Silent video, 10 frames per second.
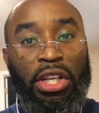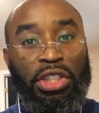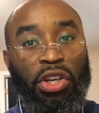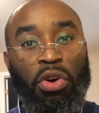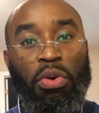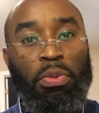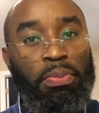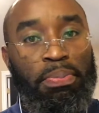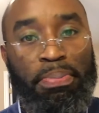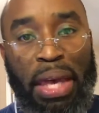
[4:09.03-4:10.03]
So
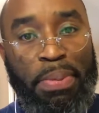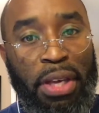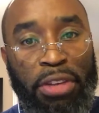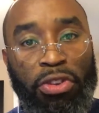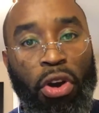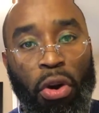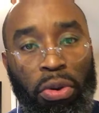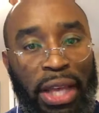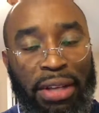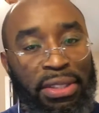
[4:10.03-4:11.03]
maybe it's
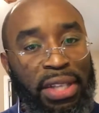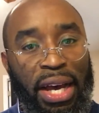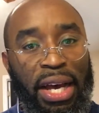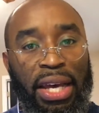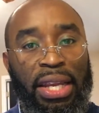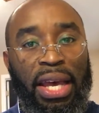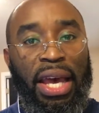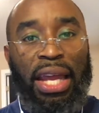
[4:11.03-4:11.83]
cold outside